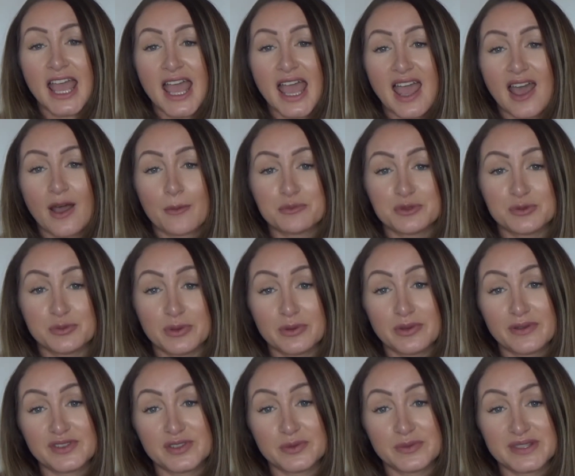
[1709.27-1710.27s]
helped me
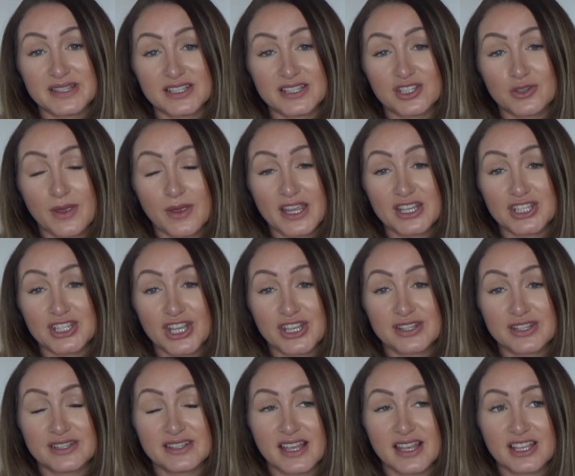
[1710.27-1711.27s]
with some
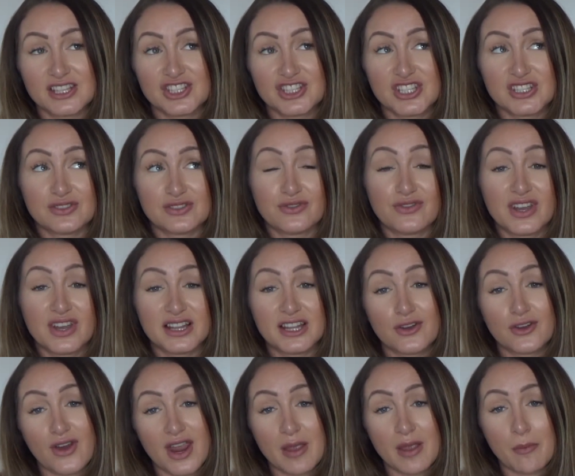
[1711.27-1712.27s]
situations. She's a really
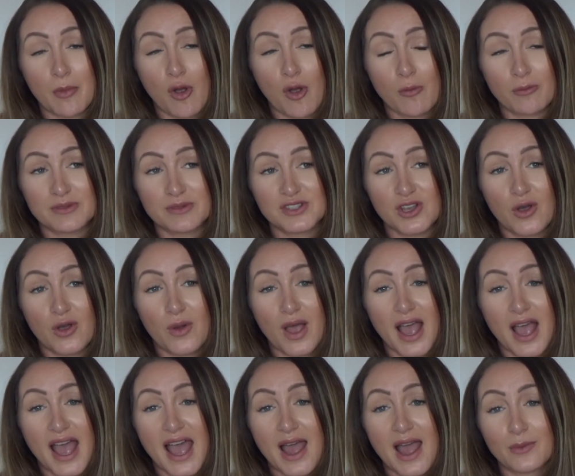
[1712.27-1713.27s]
great mum, so
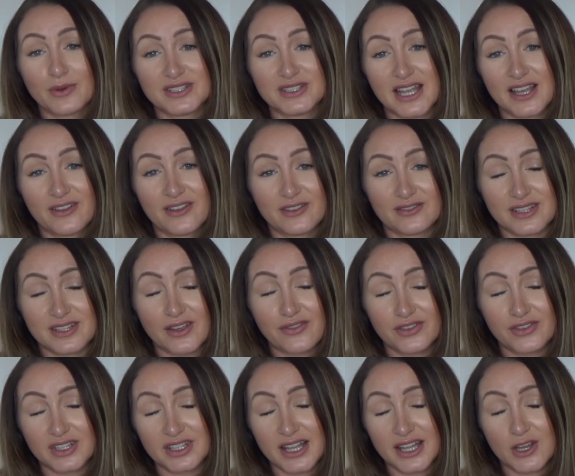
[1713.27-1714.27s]
I would
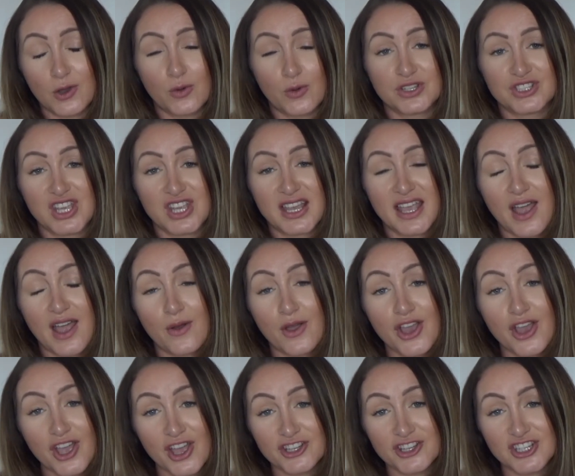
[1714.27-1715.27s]
definitely go and check out
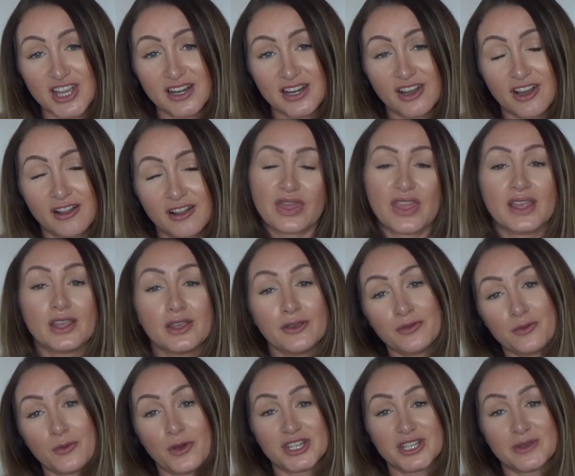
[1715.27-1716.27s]
her channel. Thank you
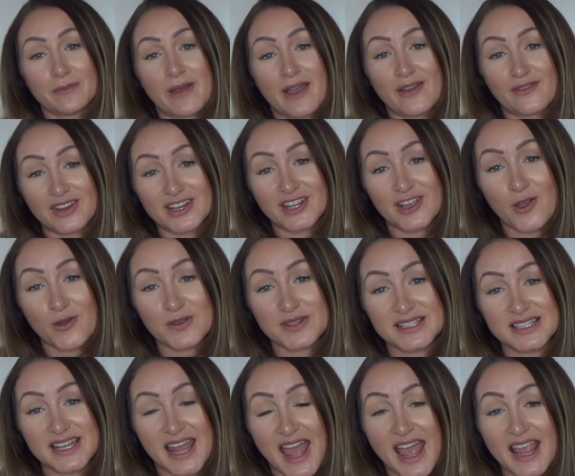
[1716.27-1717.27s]
for watching my video
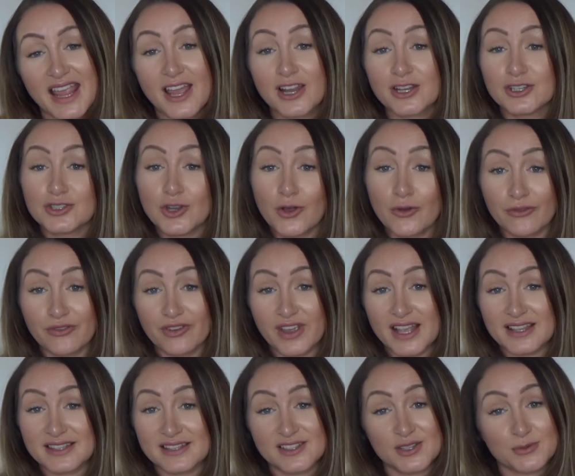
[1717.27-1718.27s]
today, and don't
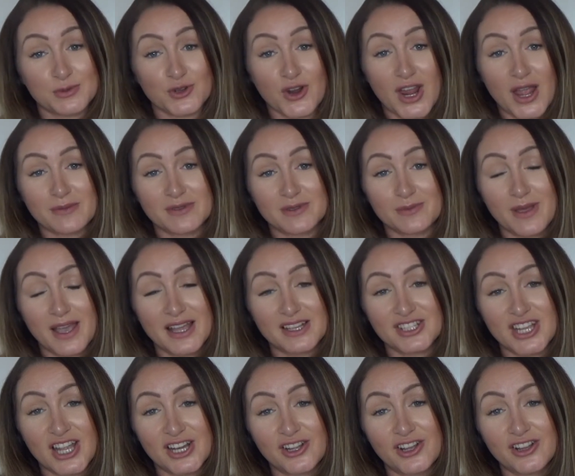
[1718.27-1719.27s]
forget to subscribe to my
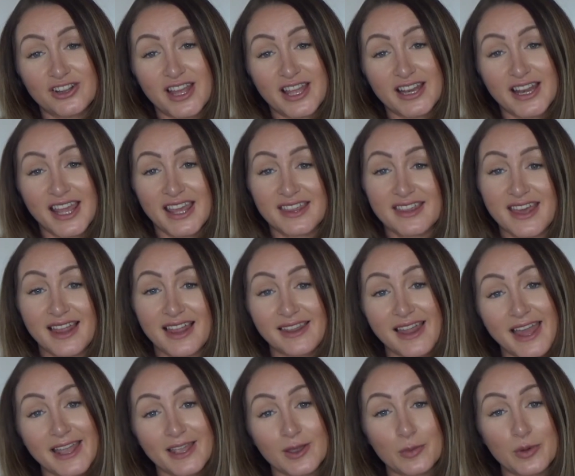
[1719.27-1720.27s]
channel and hit that
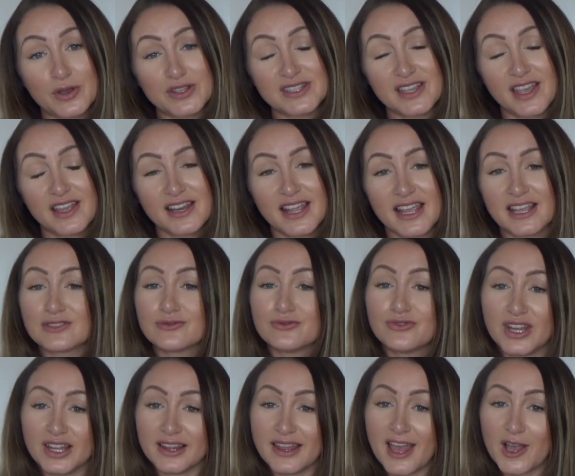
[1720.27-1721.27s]
like button. It
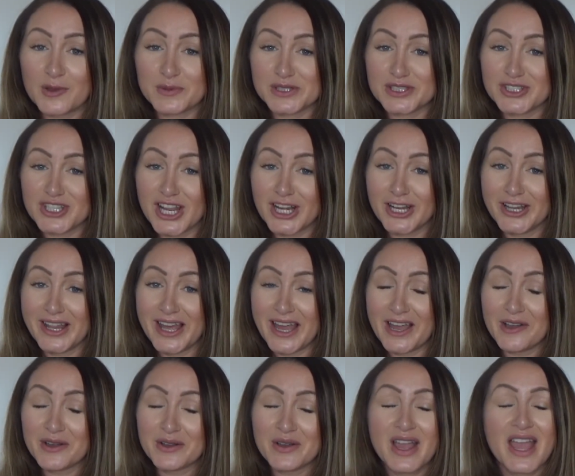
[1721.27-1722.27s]
really helps the channel
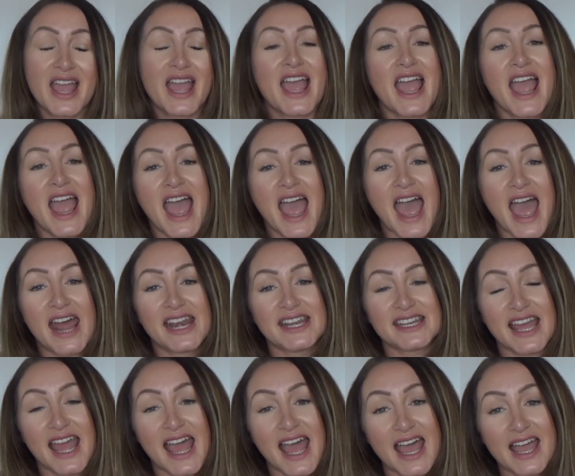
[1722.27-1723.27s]
out,
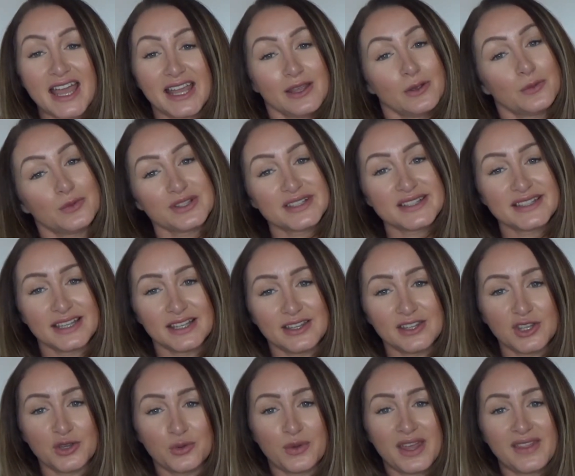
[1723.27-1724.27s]
and I will
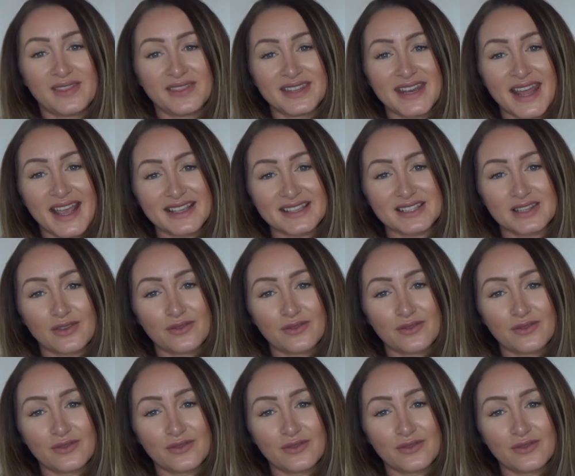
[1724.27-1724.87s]
see you in the next